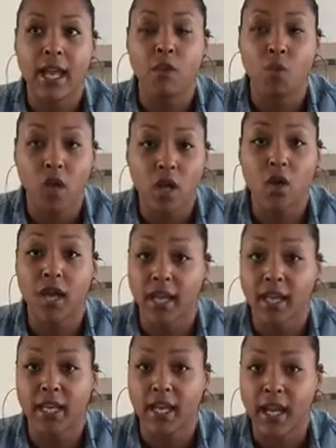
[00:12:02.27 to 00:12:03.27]
will and
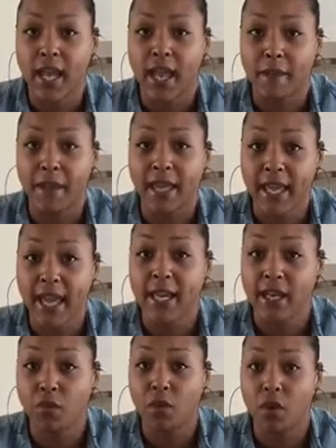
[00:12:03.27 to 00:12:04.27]

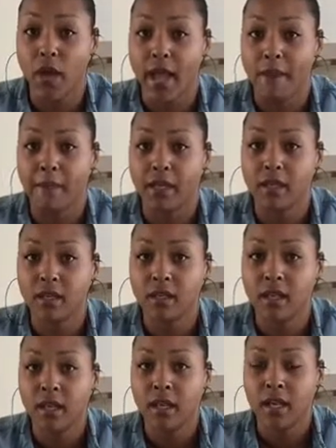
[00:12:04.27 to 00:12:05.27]
it will happen
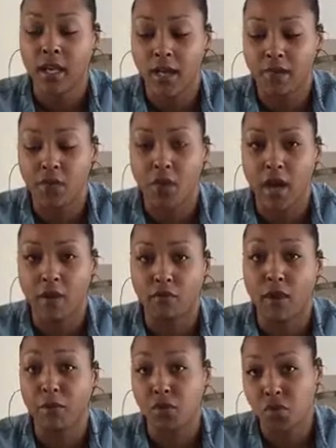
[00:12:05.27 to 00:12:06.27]
if you
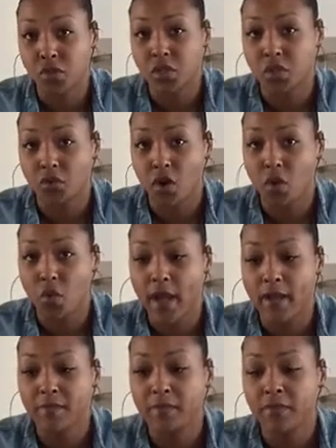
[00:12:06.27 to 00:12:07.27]
rub a Taurus the wrong way.
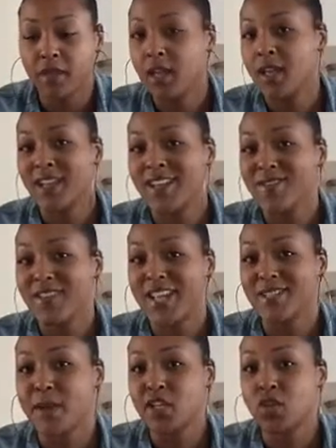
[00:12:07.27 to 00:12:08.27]

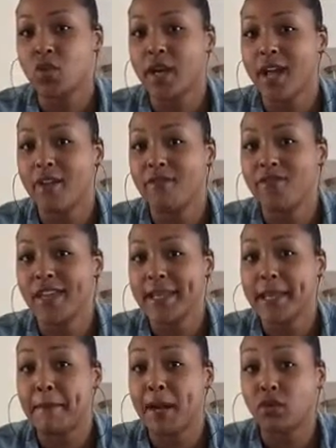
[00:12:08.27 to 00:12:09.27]
That's my short vid
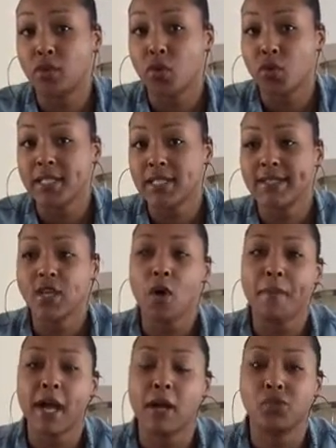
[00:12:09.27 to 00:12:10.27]
about Tauruses. Hope
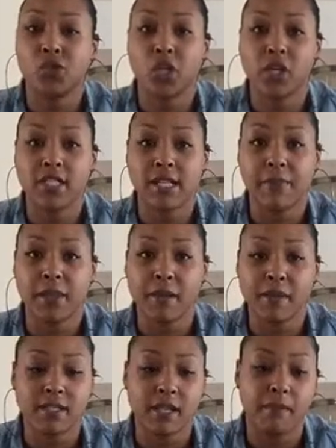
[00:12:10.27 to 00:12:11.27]
I helped you learn something
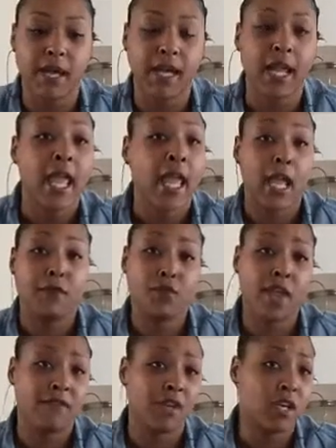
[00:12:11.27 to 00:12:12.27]
about somebody. If
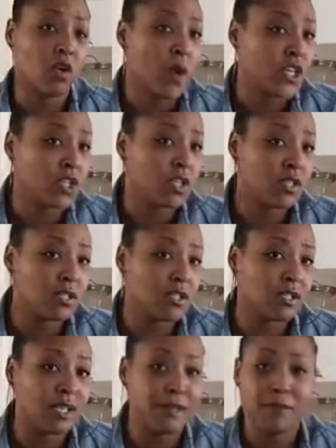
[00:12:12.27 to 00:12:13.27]
you have any questions,
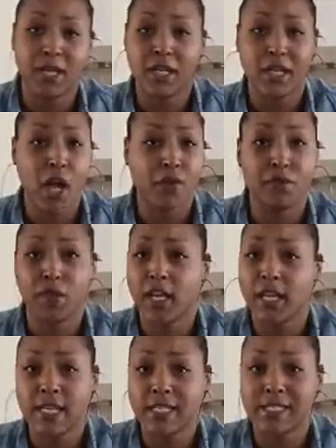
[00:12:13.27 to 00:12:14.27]
need me to cover
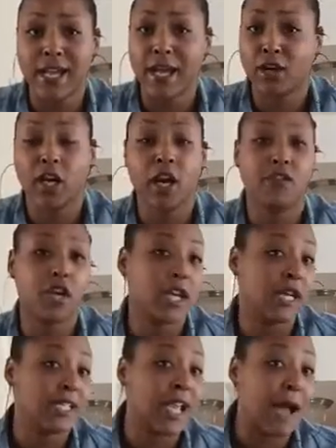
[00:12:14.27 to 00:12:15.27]
any sign or cover
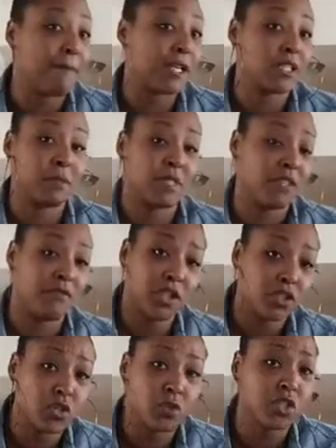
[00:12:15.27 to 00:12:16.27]
any topic
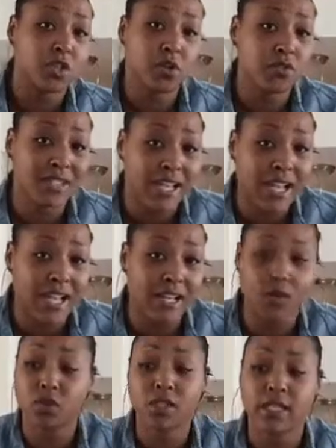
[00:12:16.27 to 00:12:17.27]
specific to a certain sign
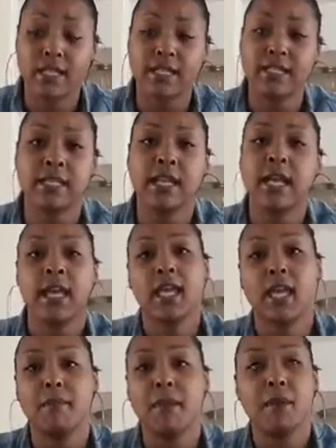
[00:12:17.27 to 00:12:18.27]
or signs,
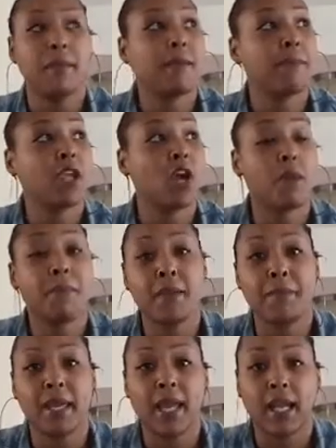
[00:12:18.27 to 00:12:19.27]
email me at
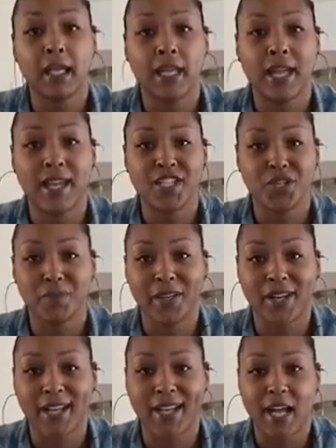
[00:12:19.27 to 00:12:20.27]

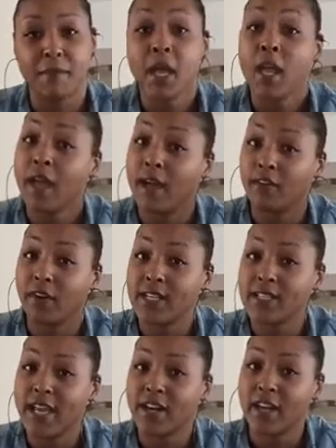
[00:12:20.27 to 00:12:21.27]
prpple@gmail.com. Have a great
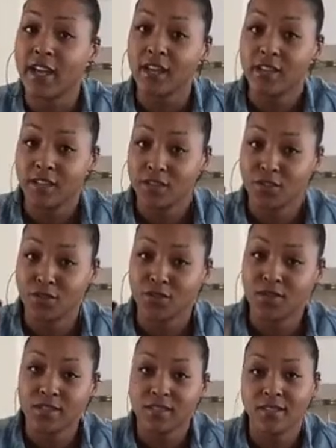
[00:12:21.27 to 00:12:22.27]
Saturday.
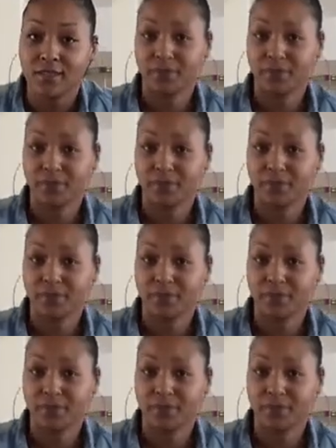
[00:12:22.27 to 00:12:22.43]
Deuces.